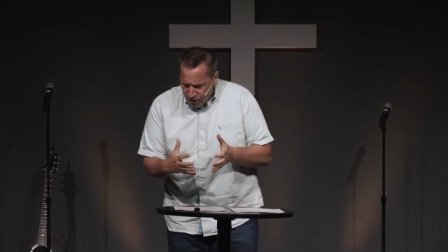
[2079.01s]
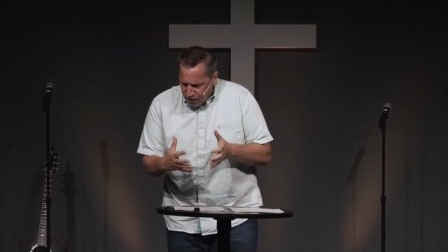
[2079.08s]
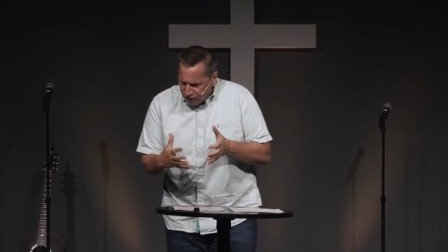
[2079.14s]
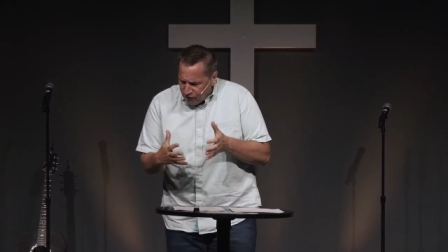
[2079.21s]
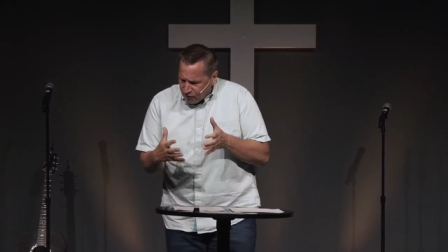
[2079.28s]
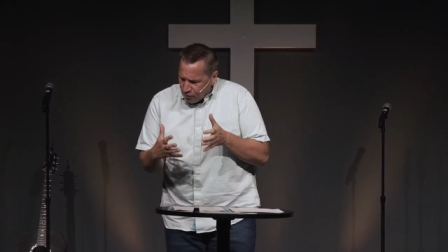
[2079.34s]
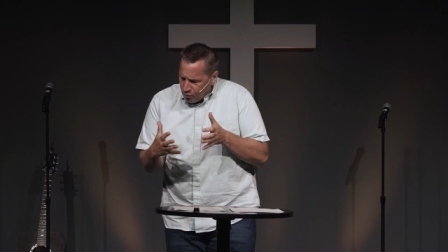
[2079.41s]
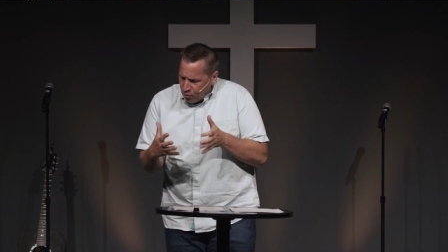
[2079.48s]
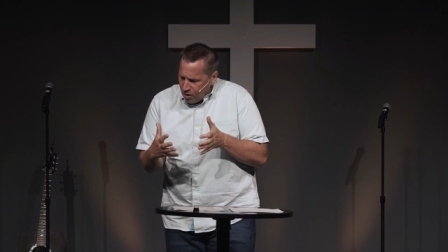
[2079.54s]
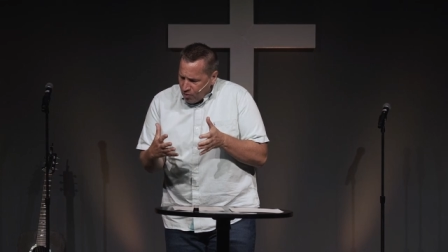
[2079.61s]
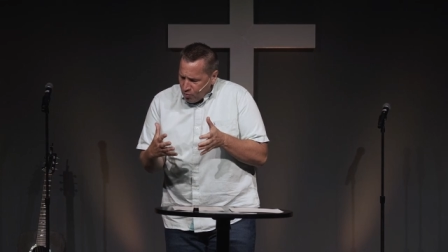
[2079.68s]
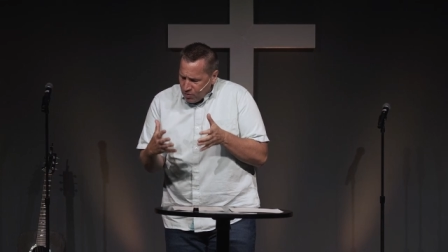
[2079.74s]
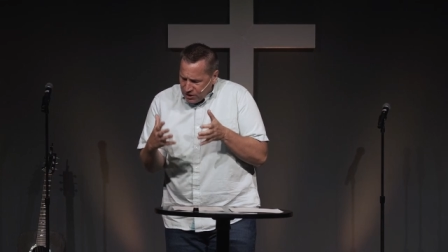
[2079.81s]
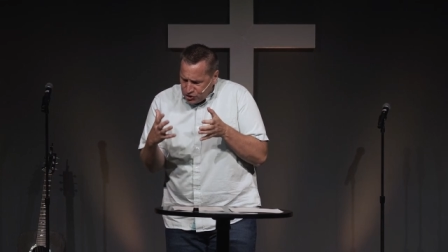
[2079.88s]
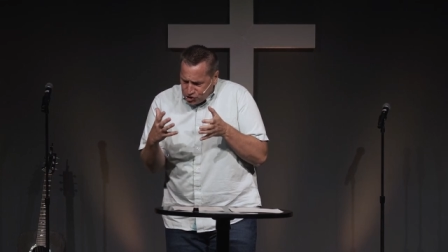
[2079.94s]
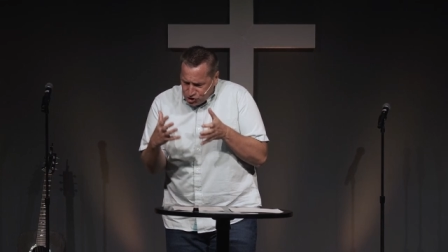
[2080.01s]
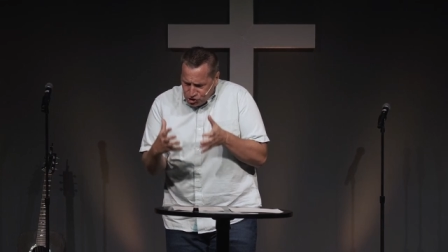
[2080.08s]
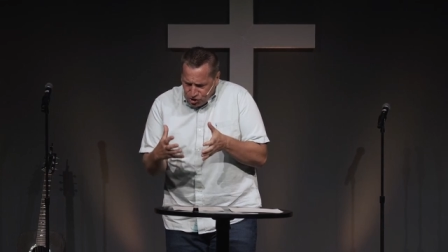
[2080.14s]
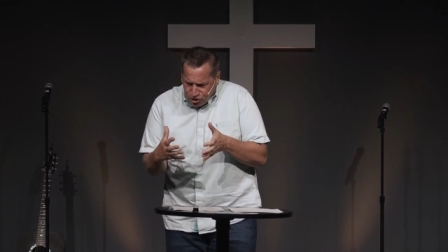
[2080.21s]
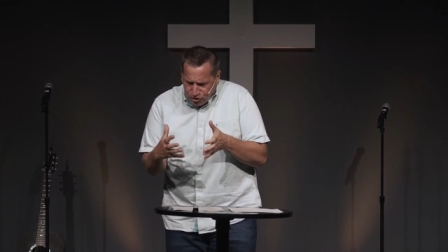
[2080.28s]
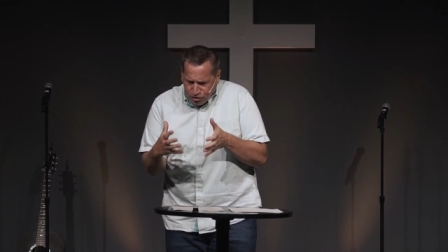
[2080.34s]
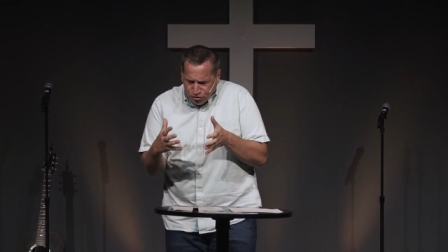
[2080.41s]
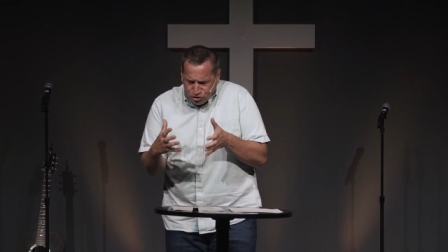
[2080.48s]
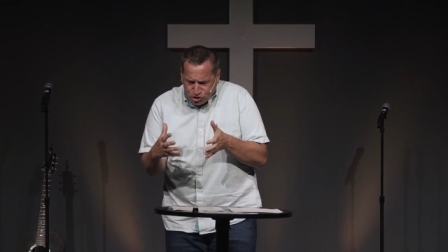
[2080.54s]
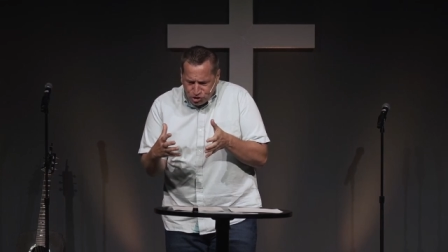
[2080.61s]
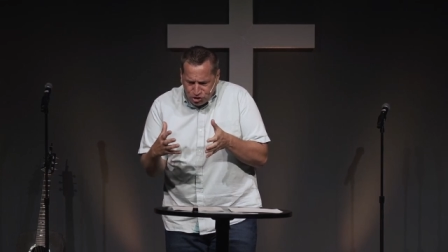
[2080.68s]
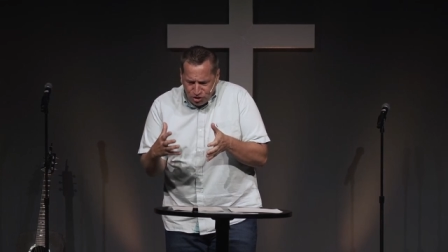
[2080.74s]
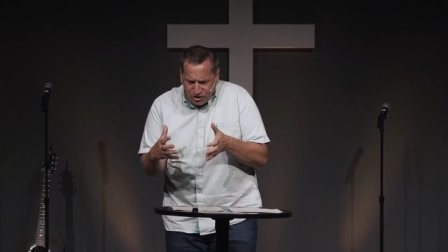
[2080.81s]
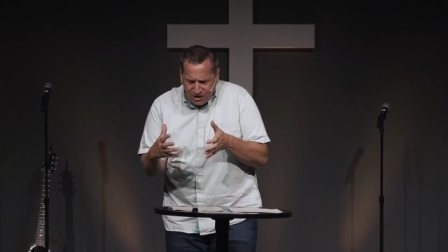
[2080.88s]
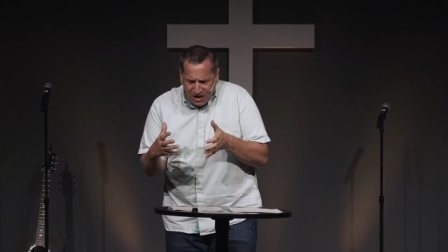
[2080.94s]
for what we should or
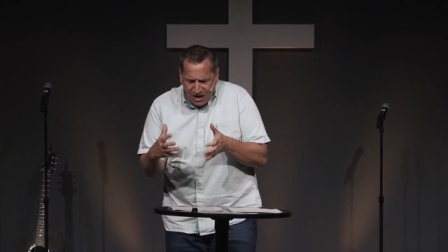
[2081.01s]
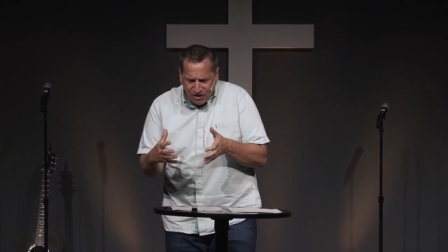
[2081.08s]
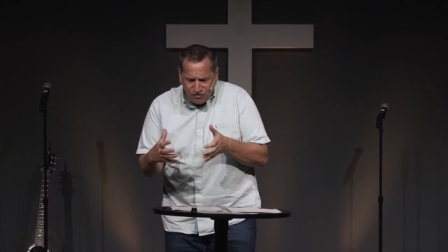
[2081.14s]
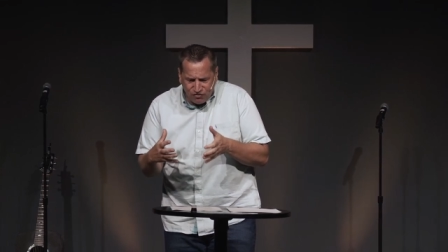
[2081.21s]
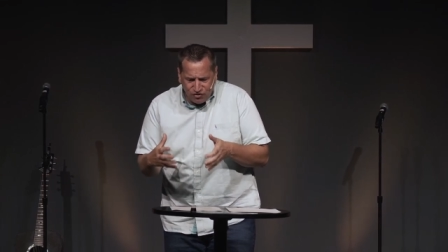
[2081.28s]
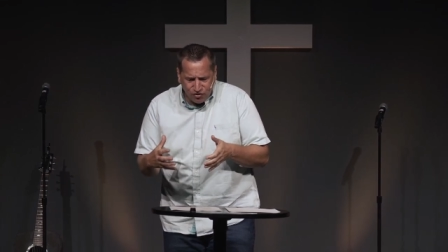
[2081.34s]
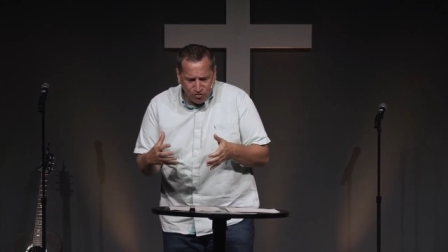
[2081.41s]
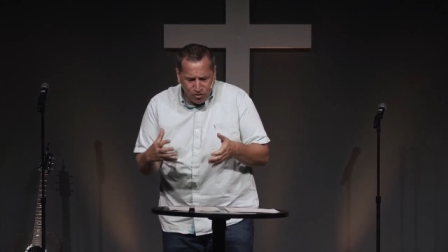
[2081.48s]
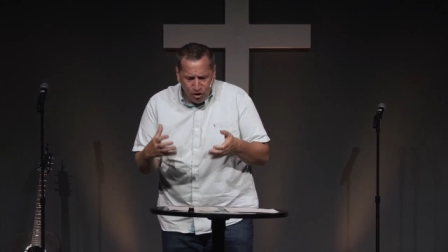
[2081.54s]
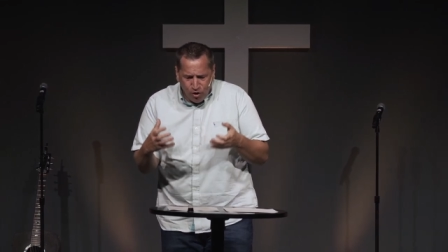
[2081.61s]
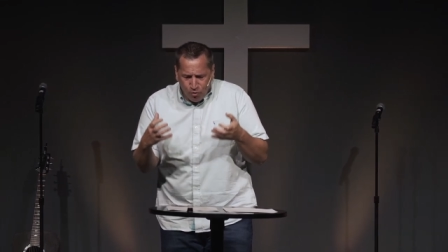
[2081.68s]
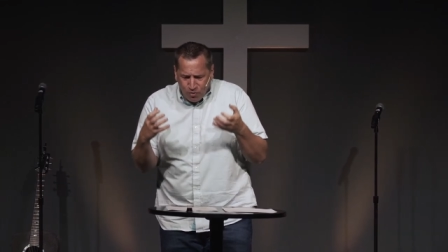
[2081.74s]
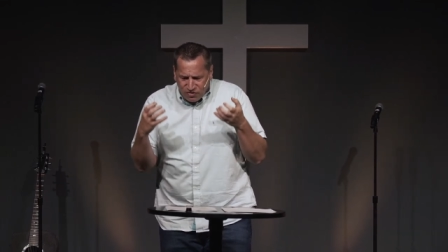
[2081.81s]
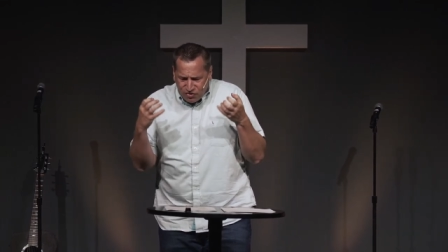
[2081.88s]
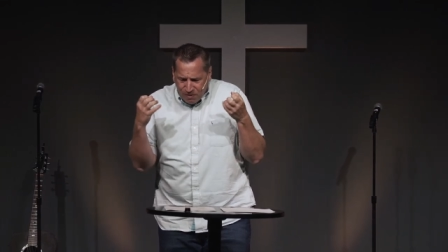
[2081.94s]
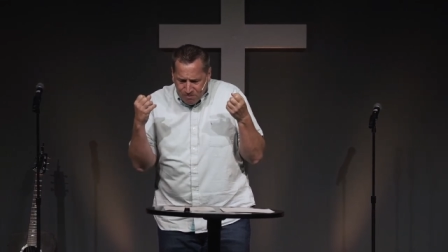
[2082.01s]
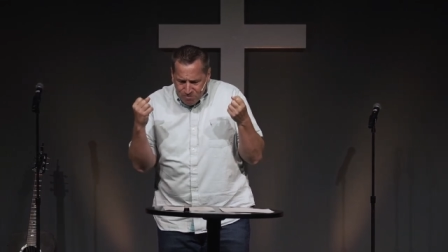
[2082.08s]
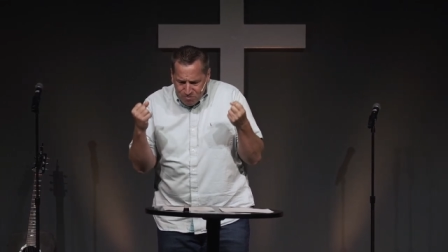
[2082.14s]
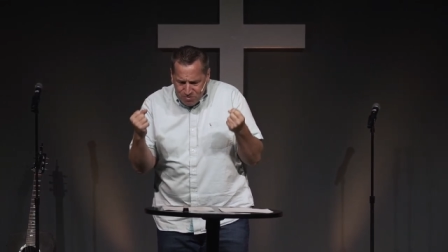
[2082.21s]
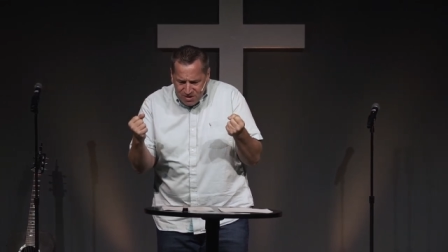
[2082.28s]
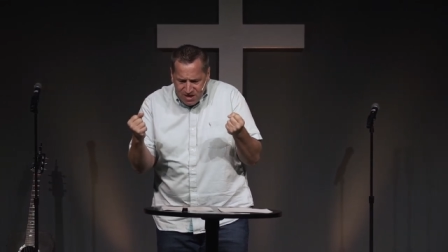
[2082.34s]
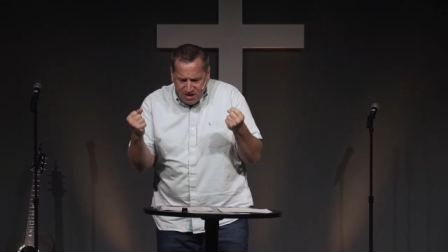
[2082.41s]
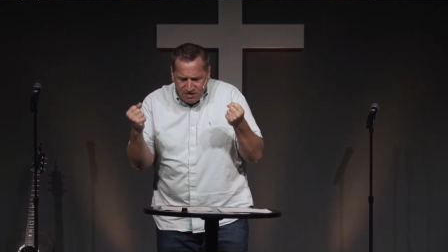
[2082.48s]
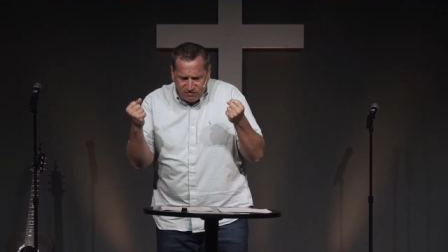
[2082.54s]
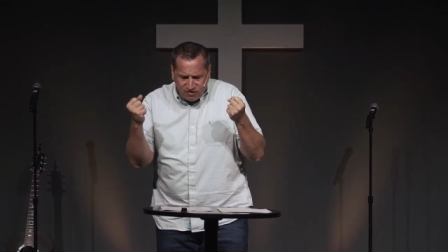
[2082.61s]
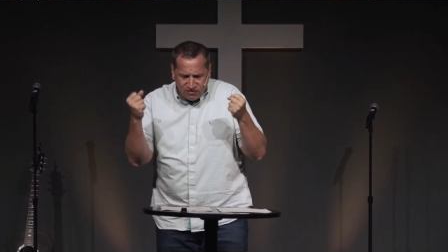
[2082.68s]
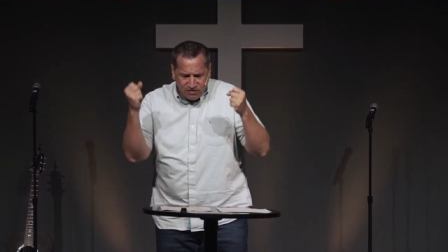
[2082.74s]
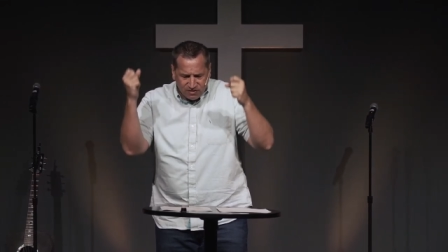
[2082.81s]
should not do with the midst,